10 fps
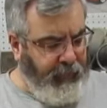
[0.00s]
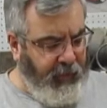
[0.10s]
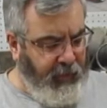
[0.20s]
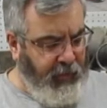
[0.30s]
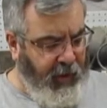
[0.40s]

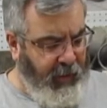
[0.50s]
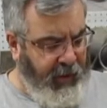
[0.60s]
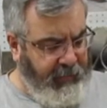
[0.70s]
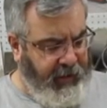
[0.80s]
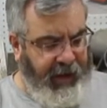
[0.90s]
So I went
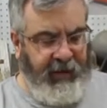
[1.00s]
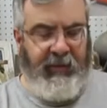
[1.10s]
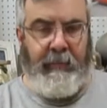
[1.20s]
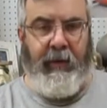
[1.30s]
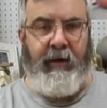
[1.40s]
up there, I
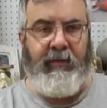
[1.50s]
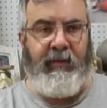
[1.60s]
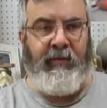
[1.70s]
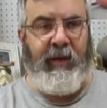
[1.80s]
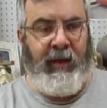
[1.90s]
actually
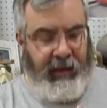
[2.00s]
purchased,